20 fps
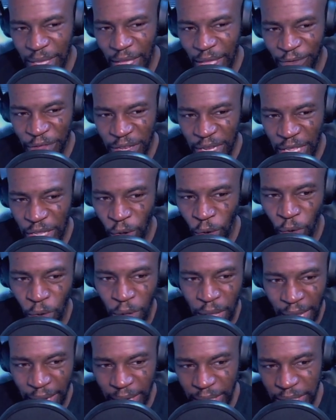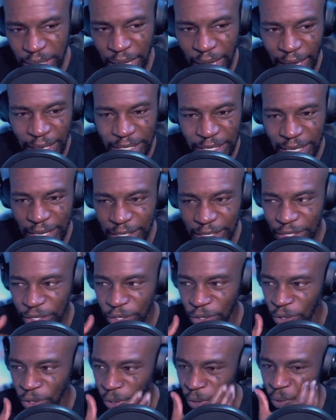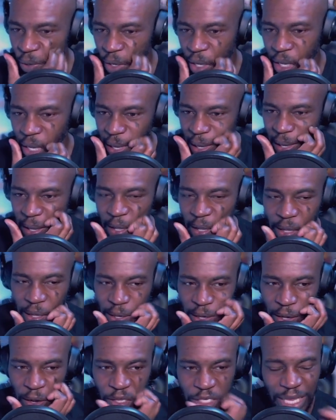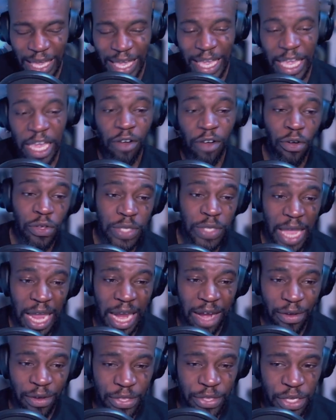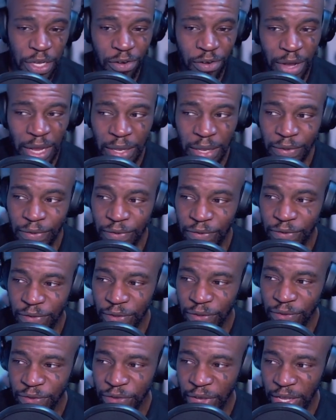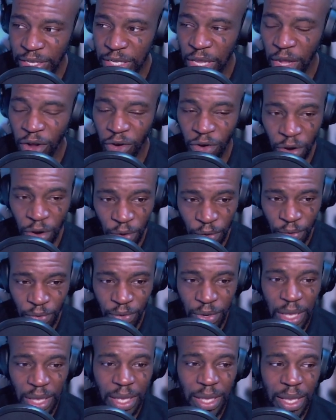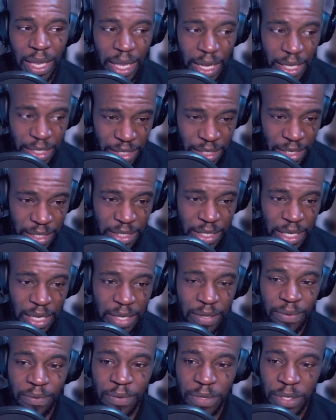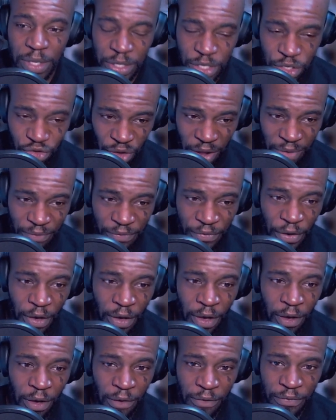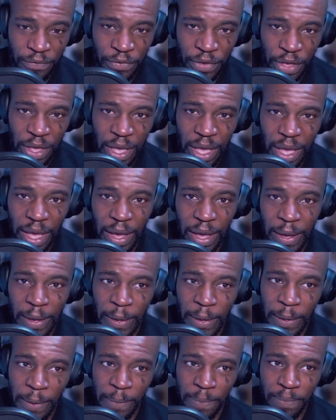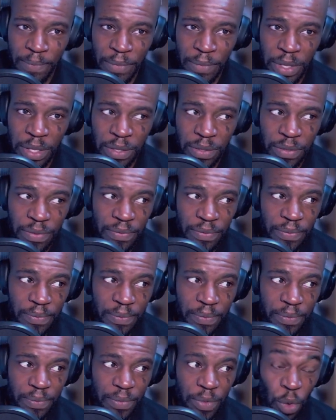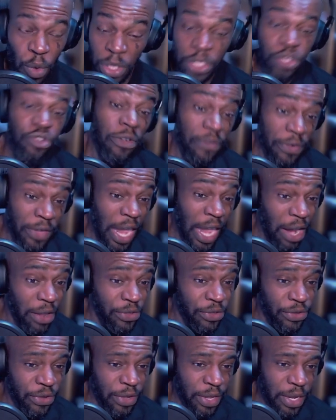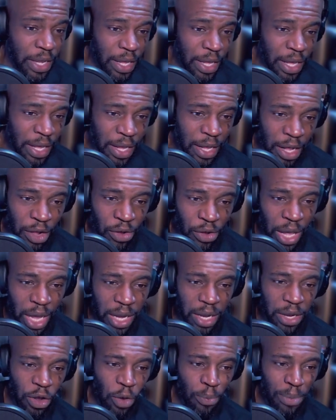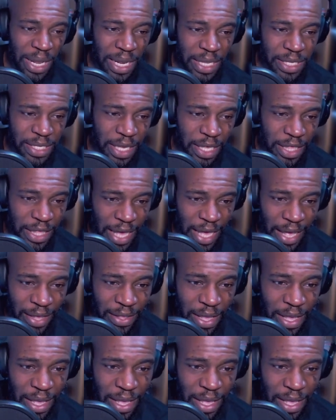think it all kind of ties into Chihiro's character and just her own innocence and strength of um well, strength of character and her kind of nobility, that